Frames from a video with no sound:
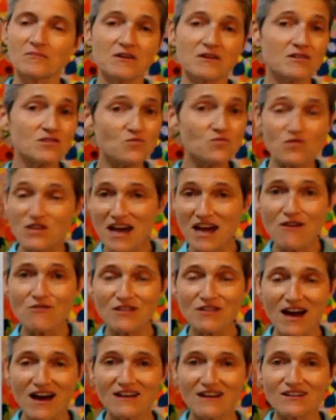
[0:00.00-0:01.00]
Because
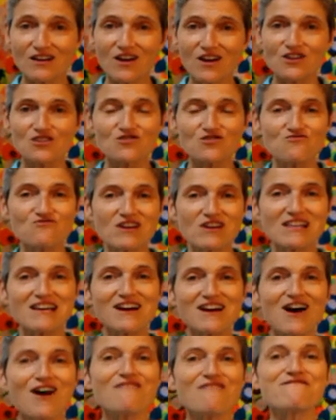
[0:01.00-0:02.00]
without that, you
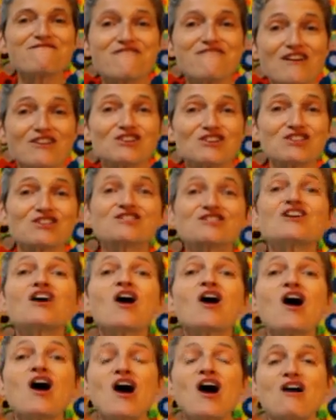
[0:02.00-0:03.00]
really can't
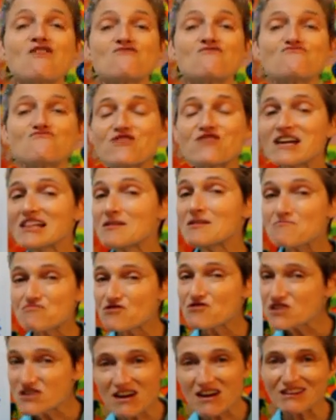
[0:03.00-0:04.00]
function really
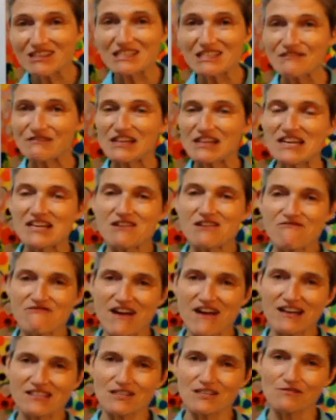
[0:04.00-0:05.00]
productively and
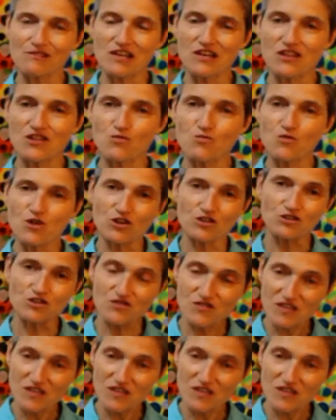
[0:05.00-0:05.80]
effectively in the world.